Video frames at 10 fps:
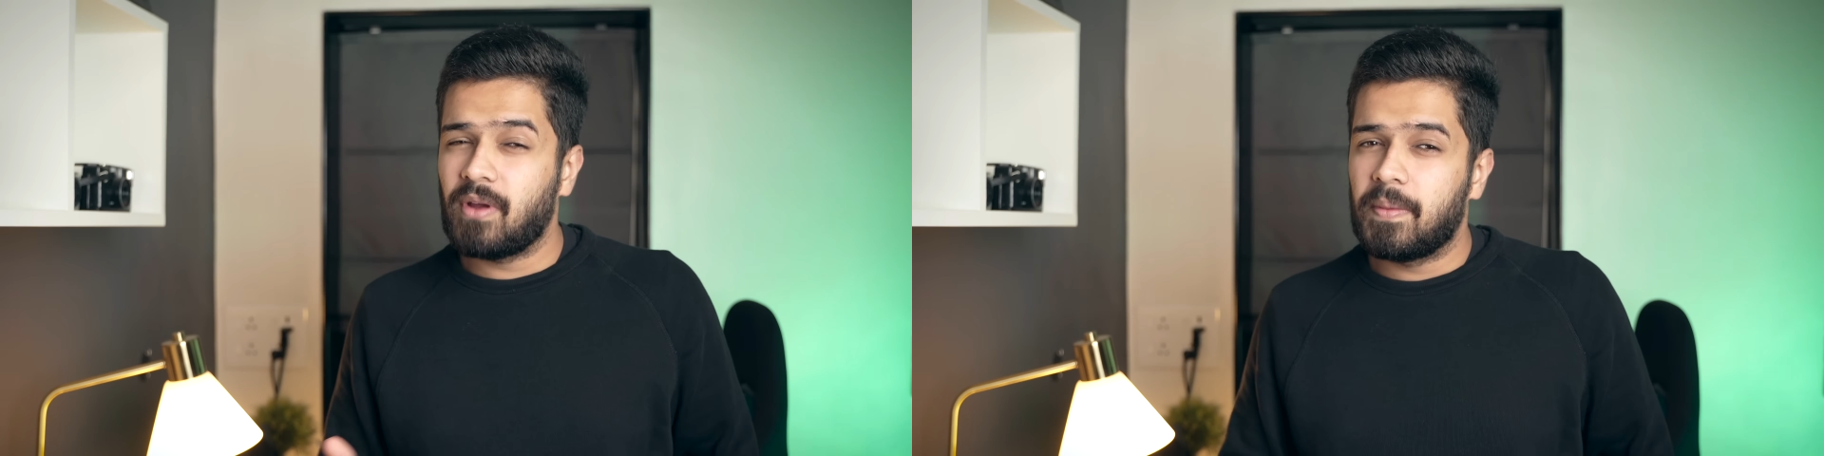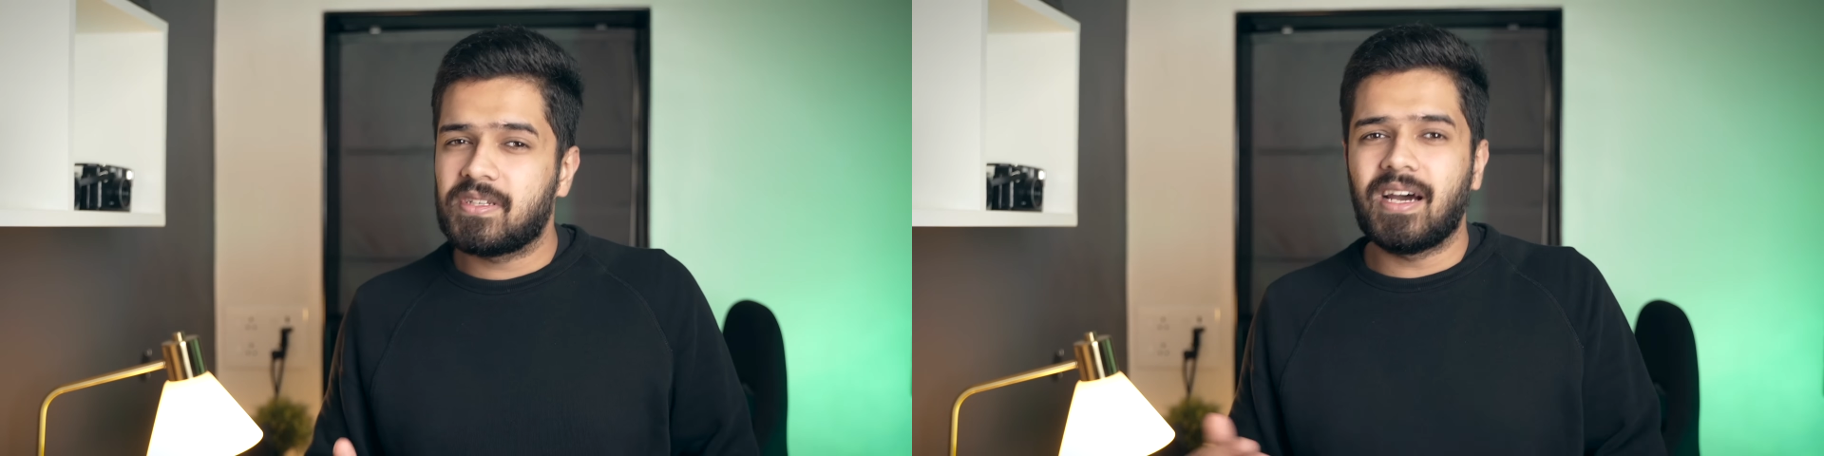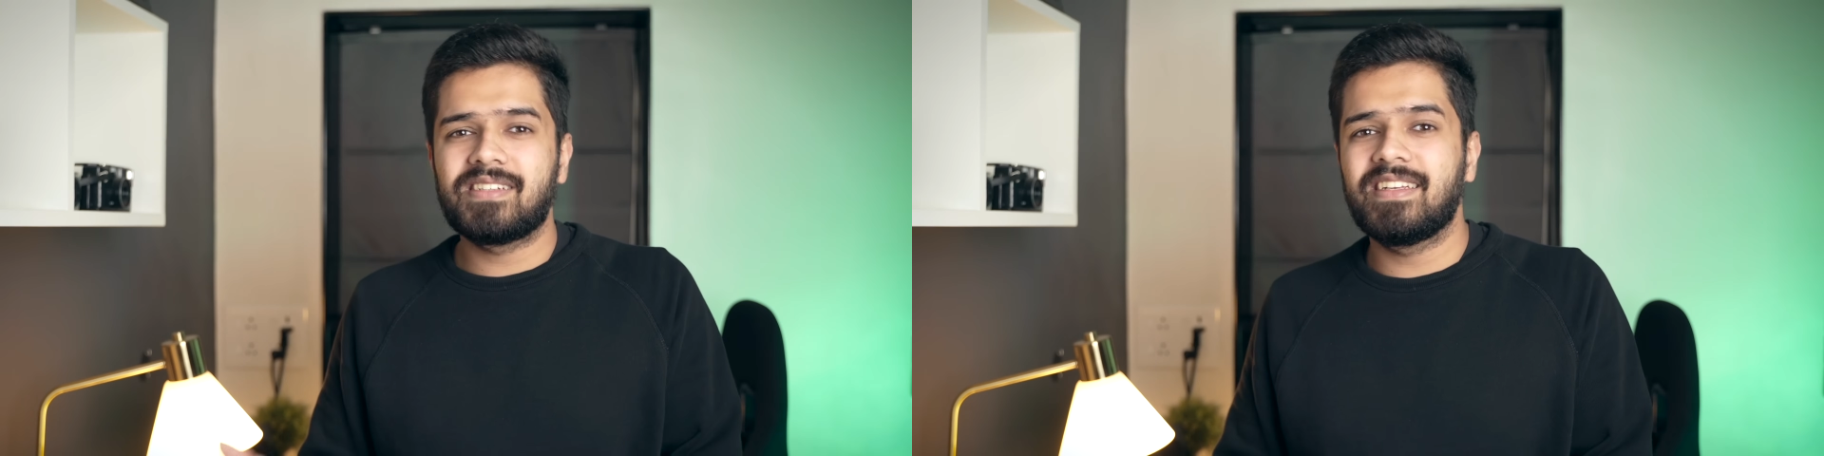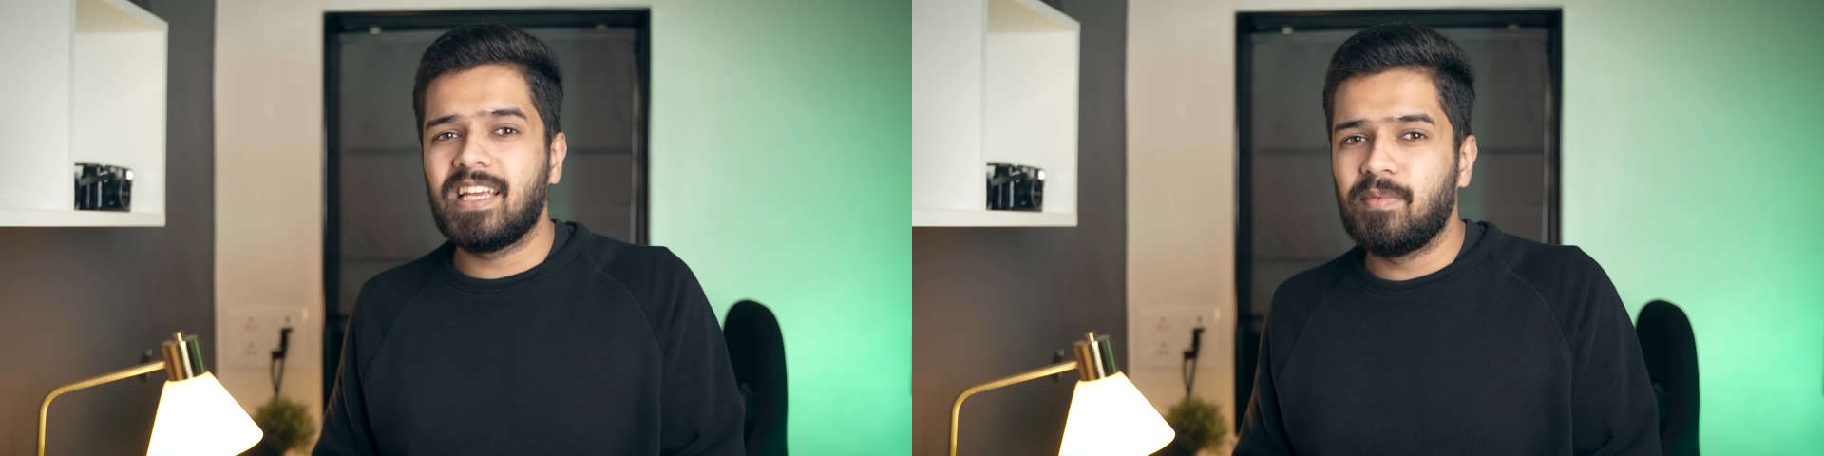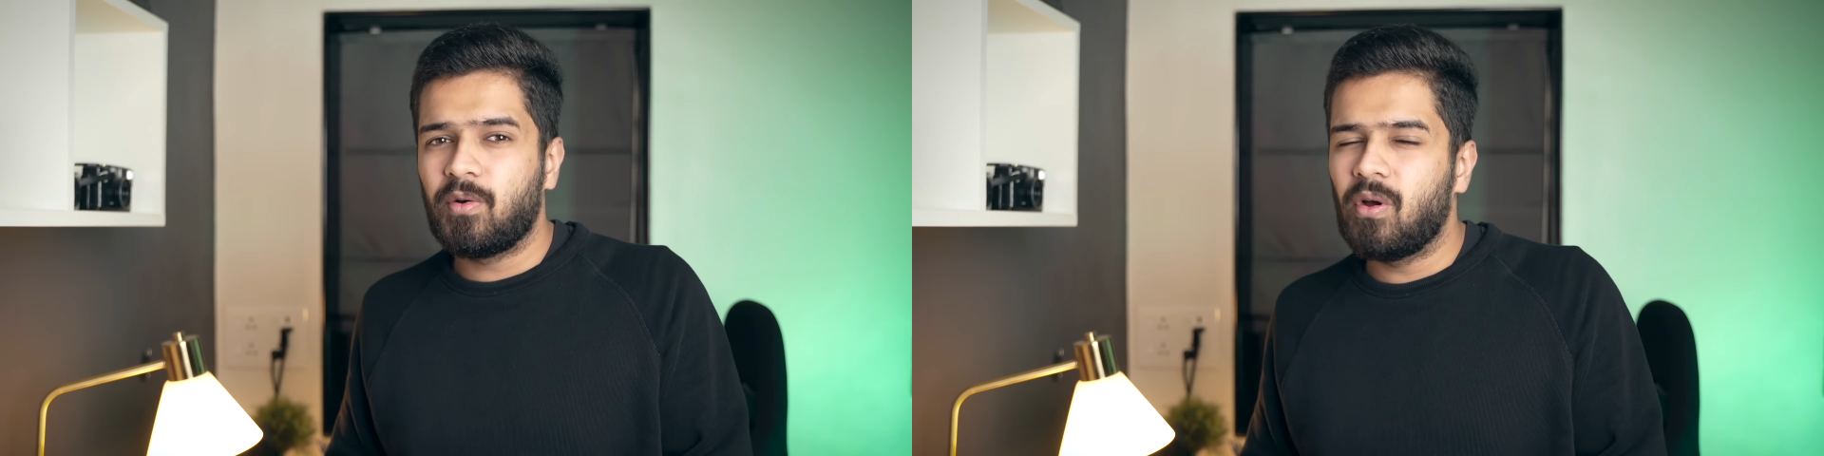yeah, the charging
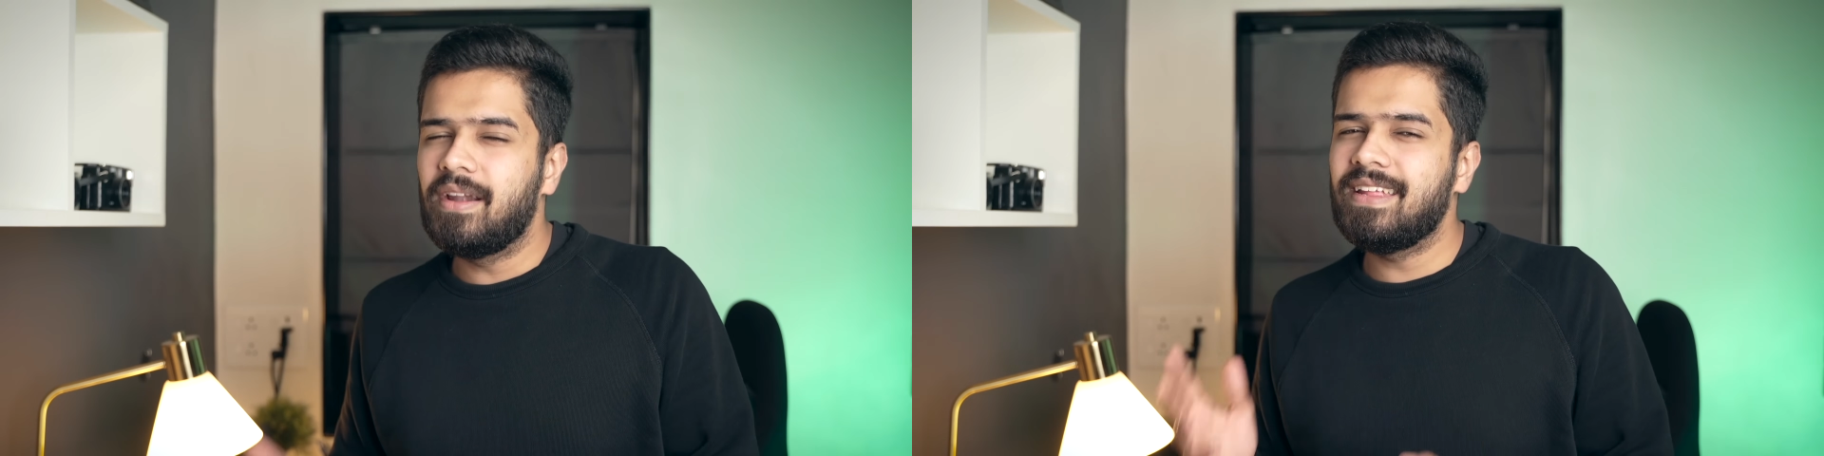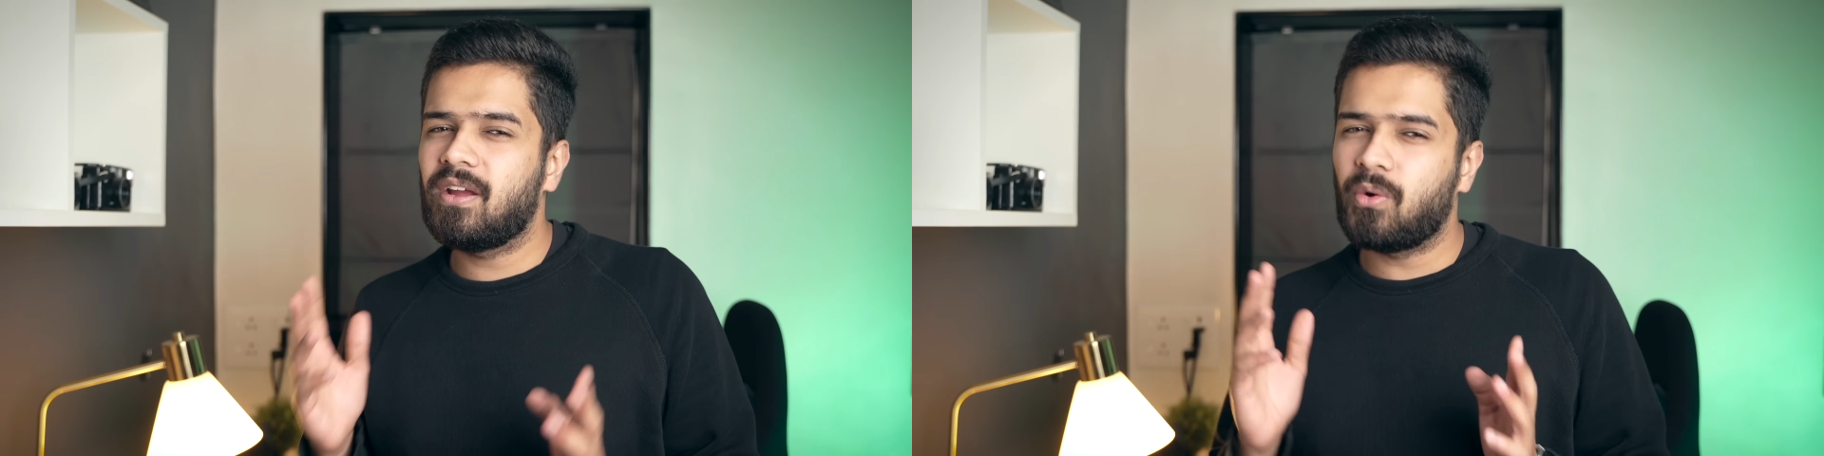cable quality